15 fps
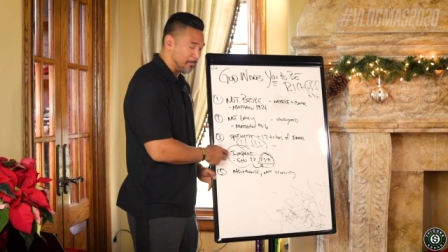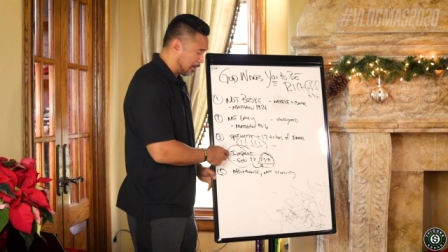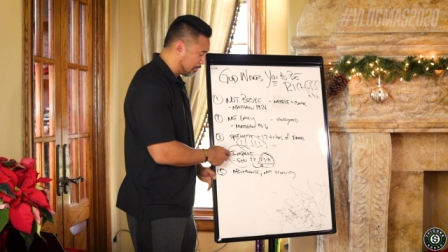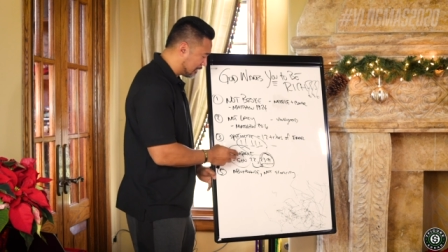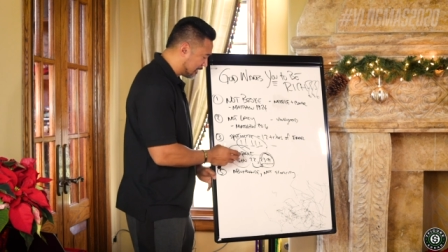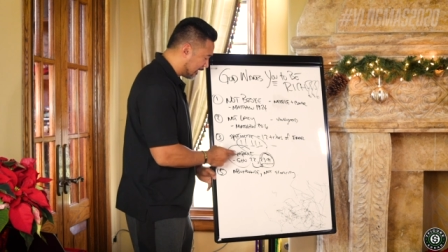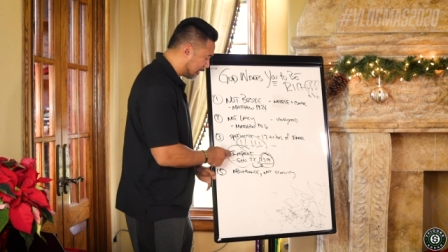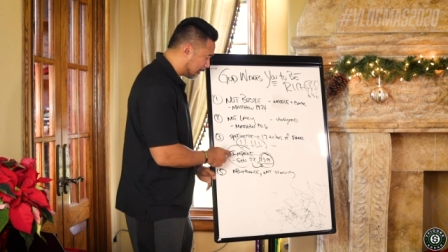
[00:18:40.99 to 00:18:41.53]
many
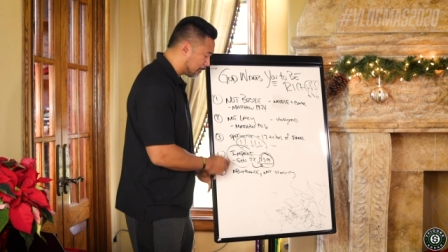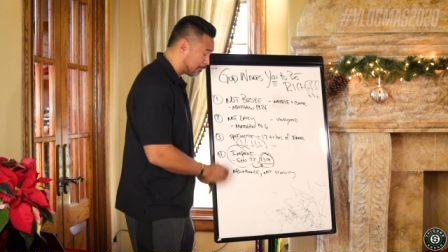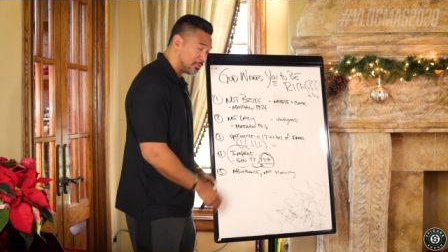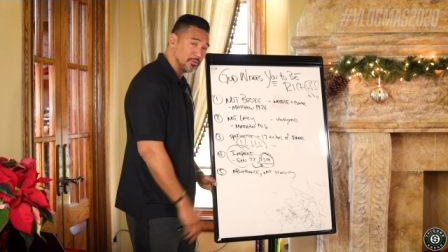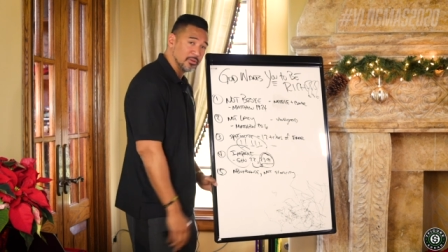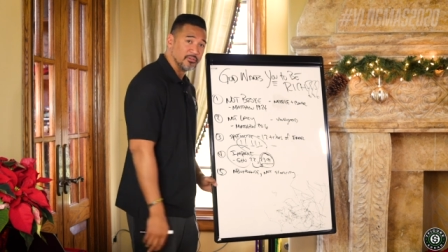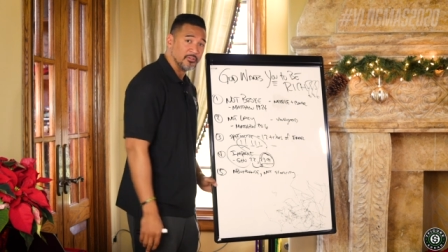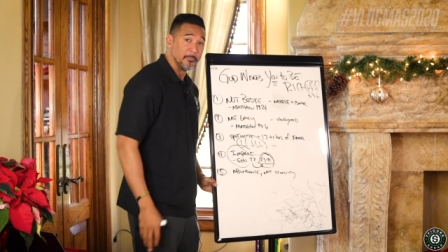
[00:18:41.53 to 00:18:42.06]
people didn't
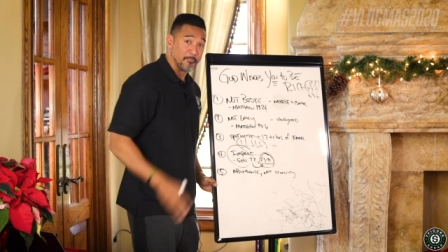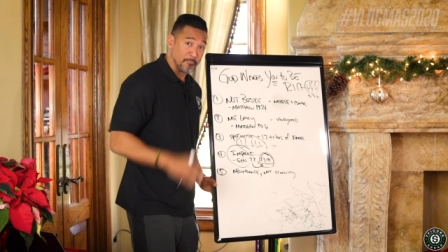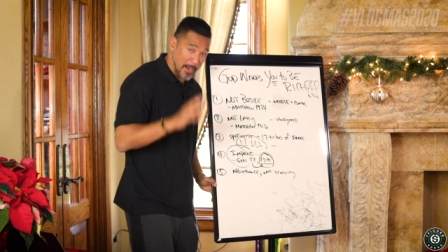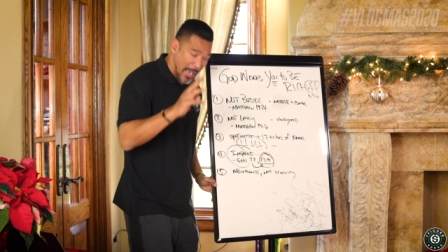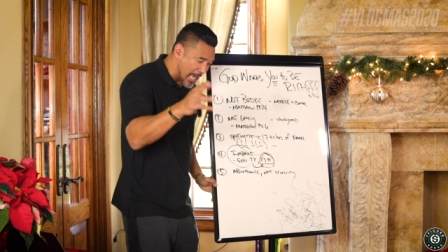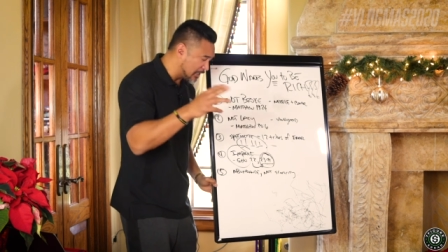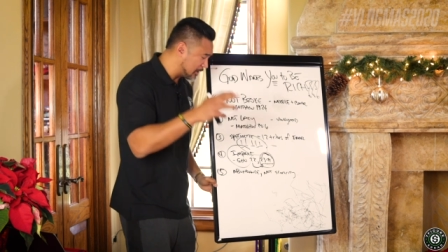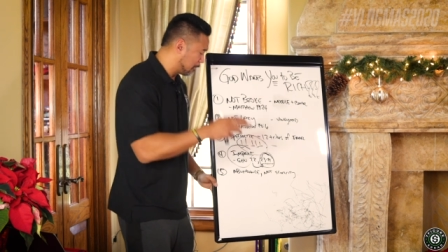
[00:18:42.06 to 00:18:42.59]
improve.
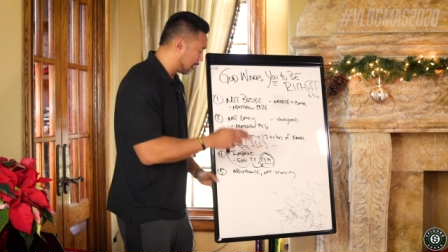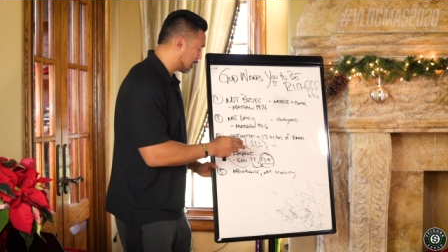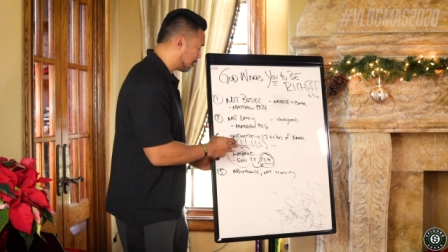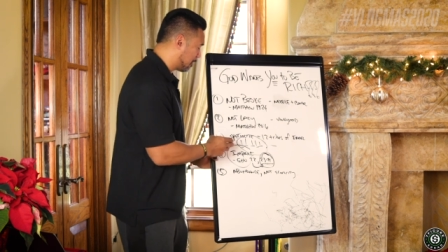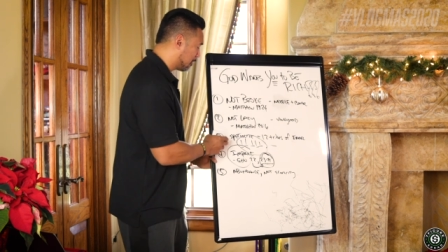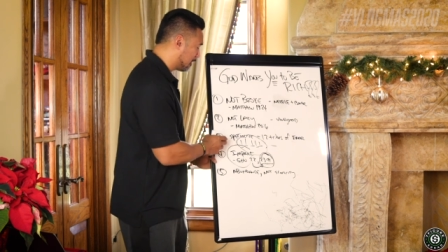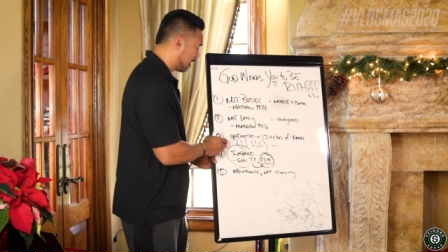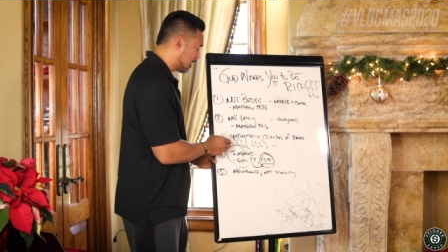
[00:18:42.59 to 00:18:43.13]
Possibly
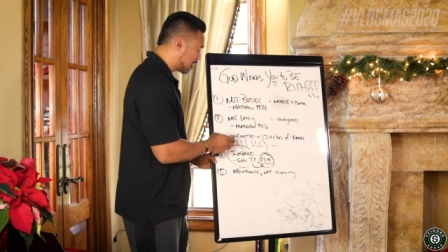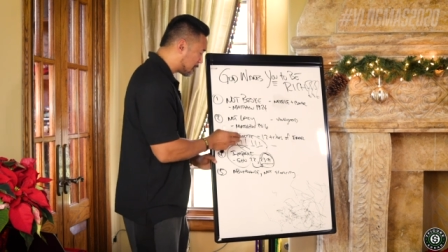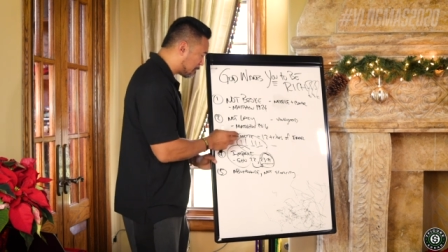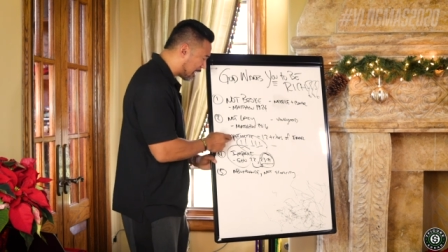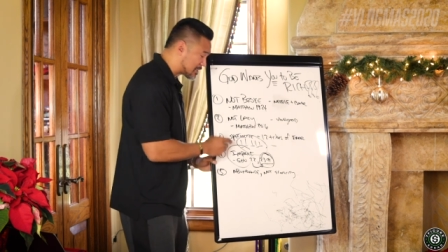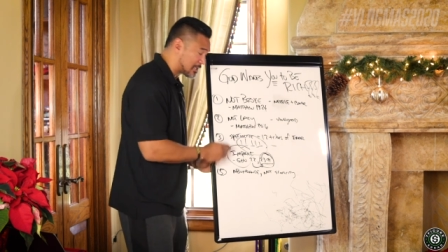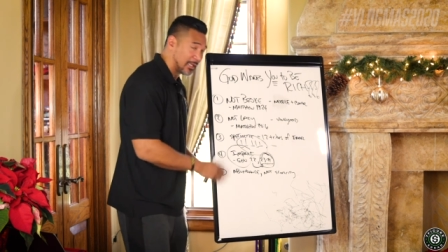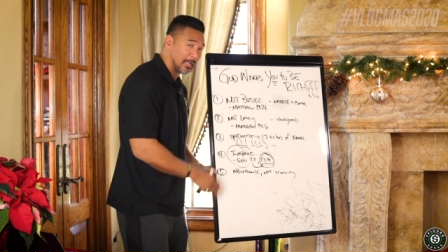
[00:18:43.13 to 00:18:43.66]
because people didn't
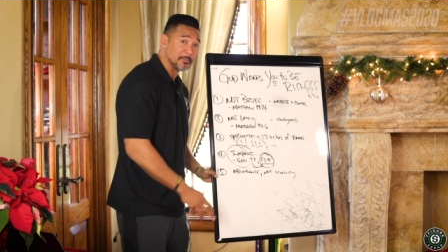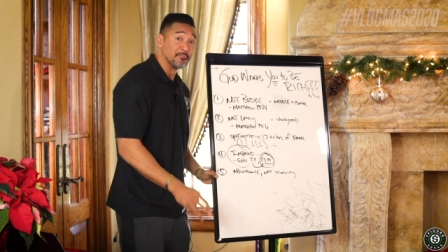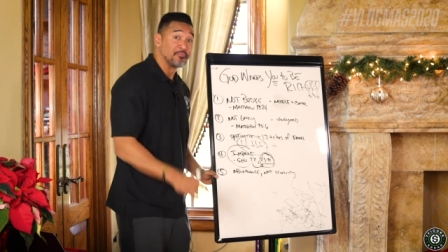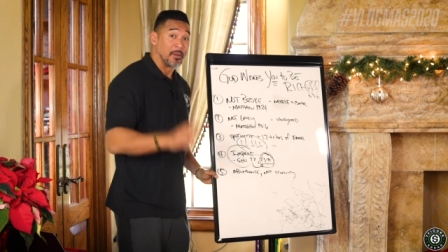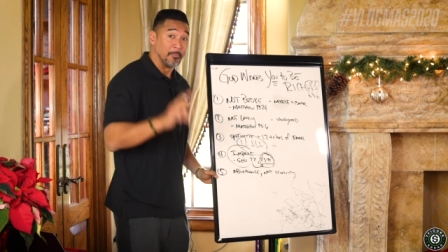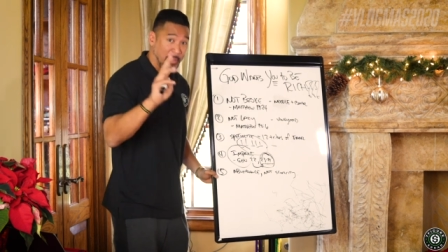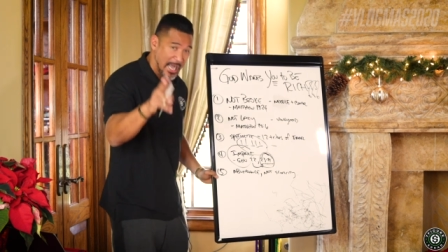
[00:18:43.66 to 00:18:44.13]
specialize.